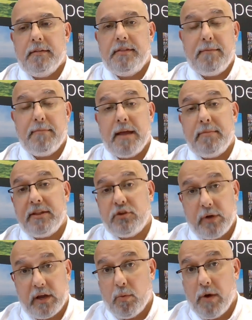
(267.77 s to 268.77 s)
they may be
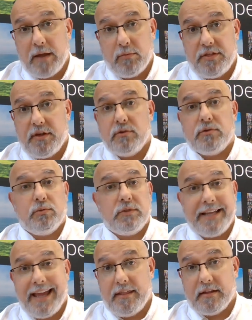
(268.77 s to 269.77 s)
doing away with those
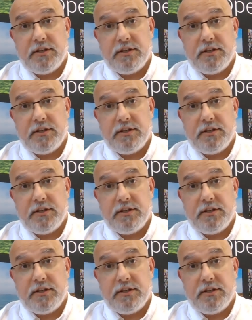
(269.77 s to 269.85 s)
altogether.